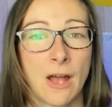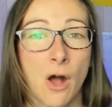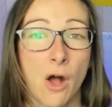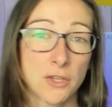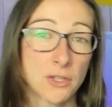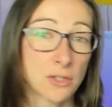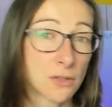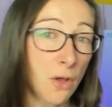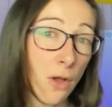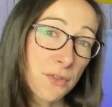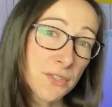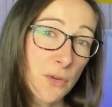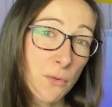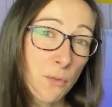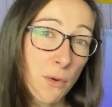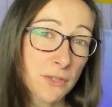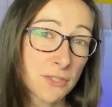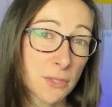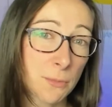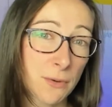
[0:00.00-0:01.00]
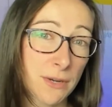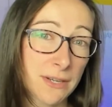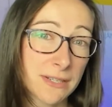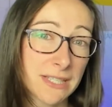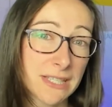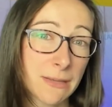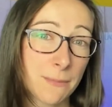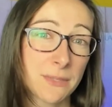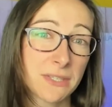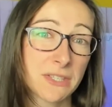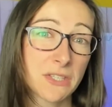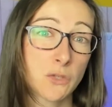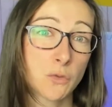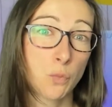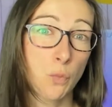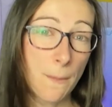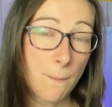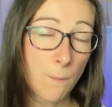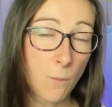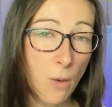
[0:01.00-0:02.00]
You'll also want to bring some
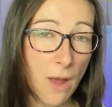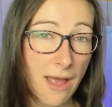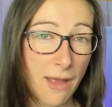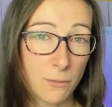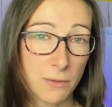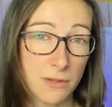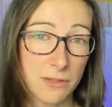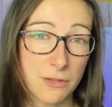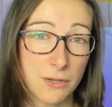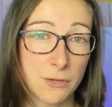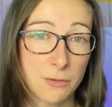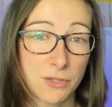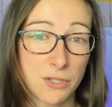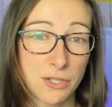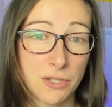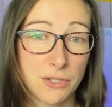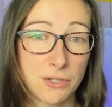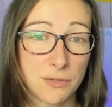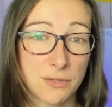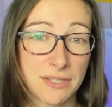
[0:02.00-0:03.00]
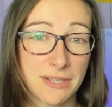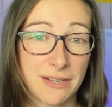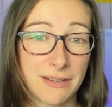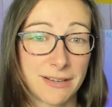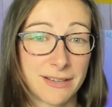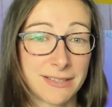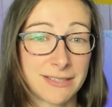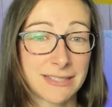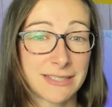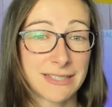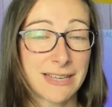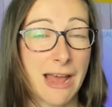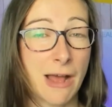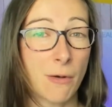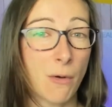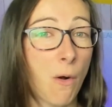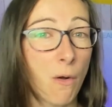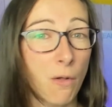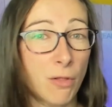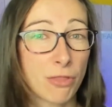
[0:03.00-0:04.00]
swimwear with you to New Zealand.
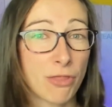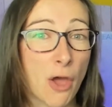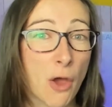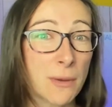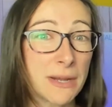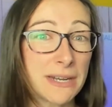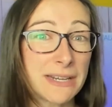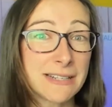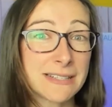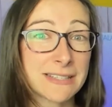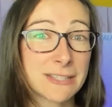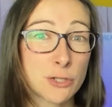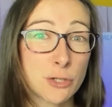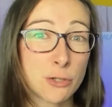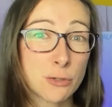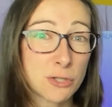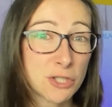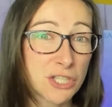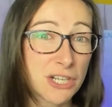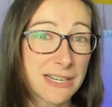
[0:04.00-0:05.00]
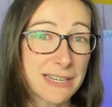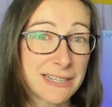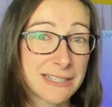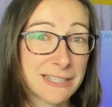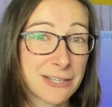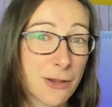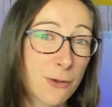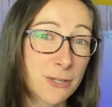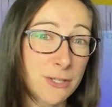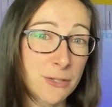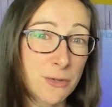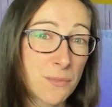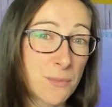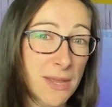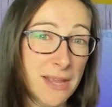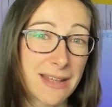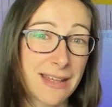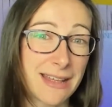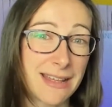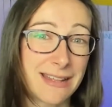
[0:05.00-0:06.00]
Now, although it is too chilly to go
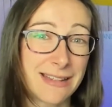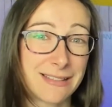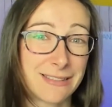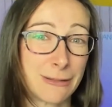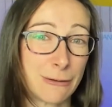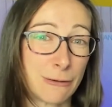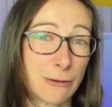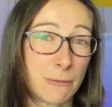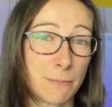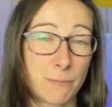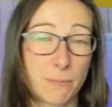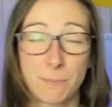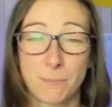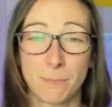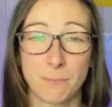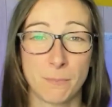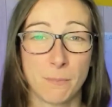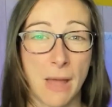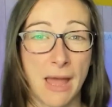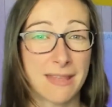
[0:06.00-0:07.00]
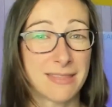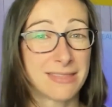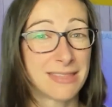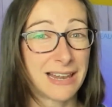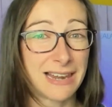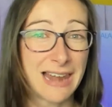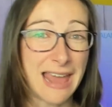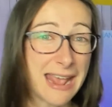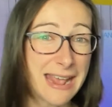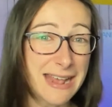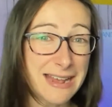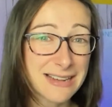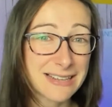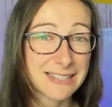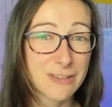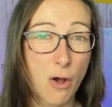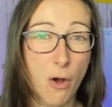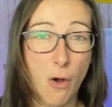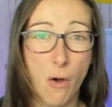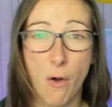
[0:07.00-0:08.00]
swimming in the
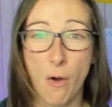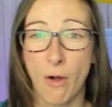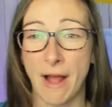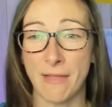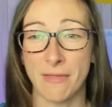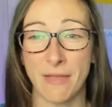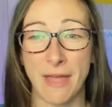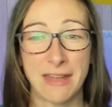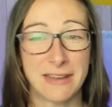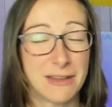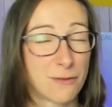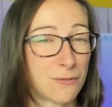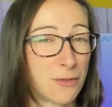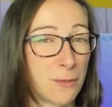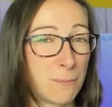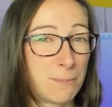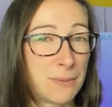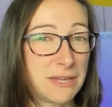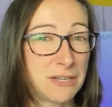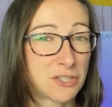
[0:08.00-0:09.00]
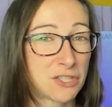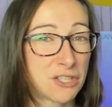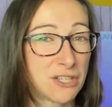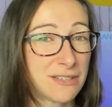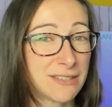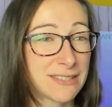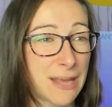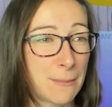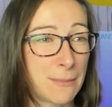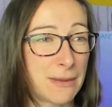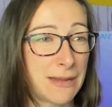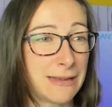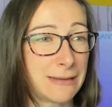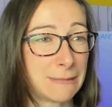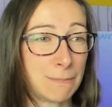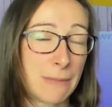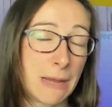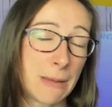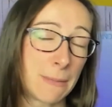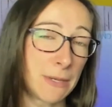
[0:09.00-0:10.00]
lakes or at any of the beaches, I
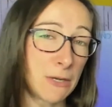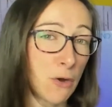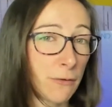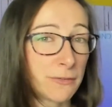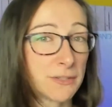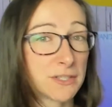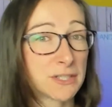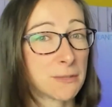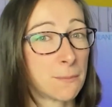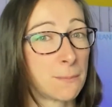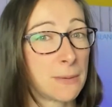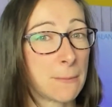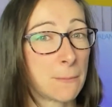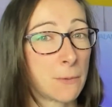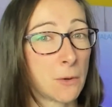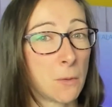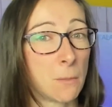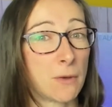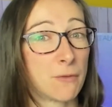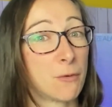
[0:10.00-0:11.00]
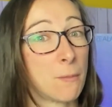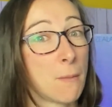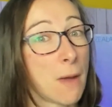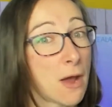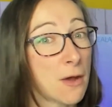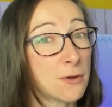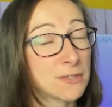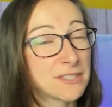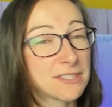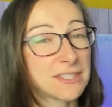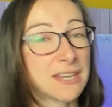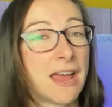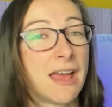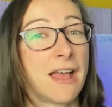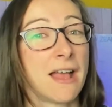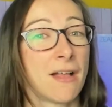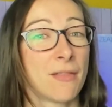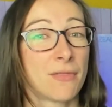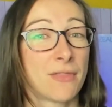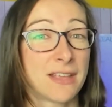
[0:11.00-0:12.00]
mean, maybe not for some people, but for most,
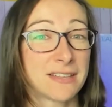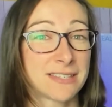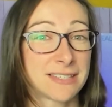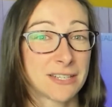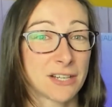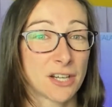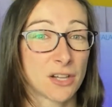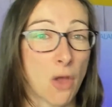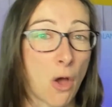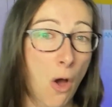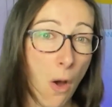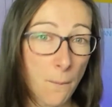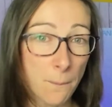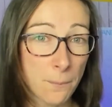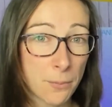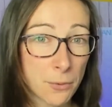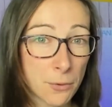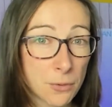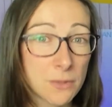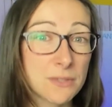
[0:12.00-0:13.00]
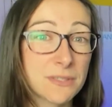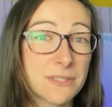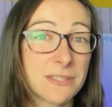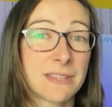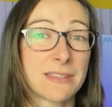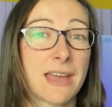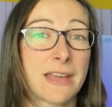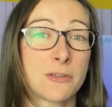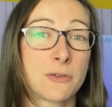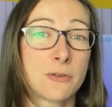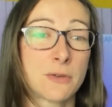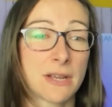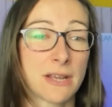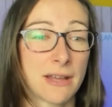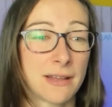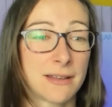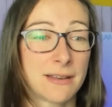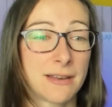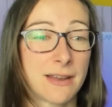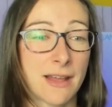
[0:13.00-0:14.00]
there's still hot pools that you
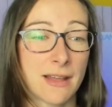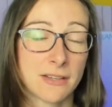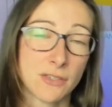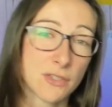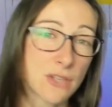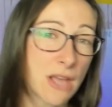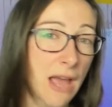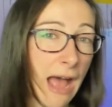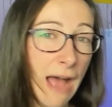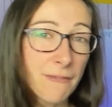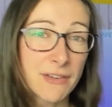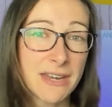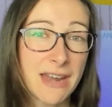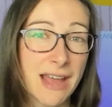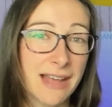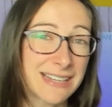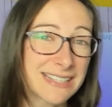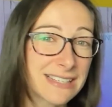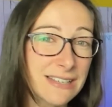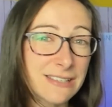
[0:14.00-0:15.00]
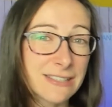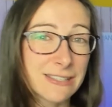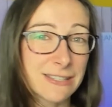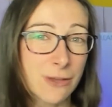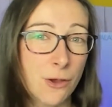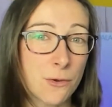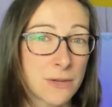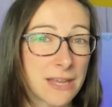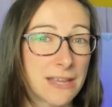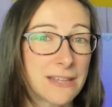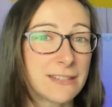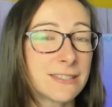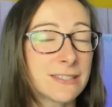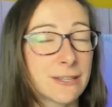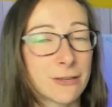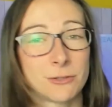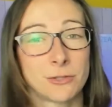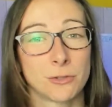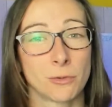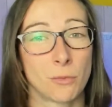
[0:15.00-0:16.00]
can have a nice soak in,
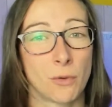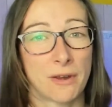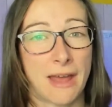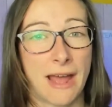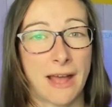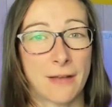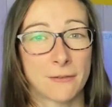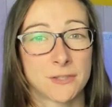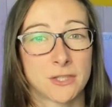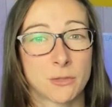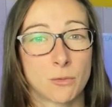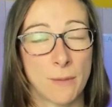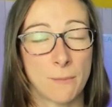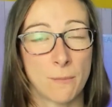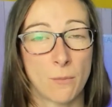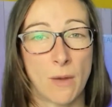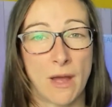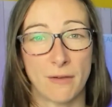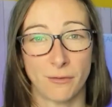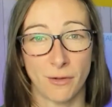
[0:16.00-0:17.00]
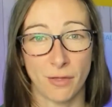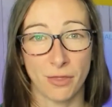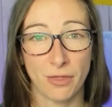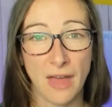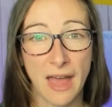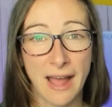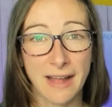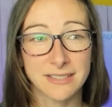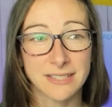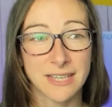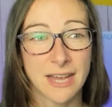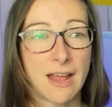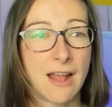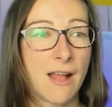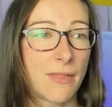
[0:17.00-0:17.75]
so you'll want to have swimwear for that.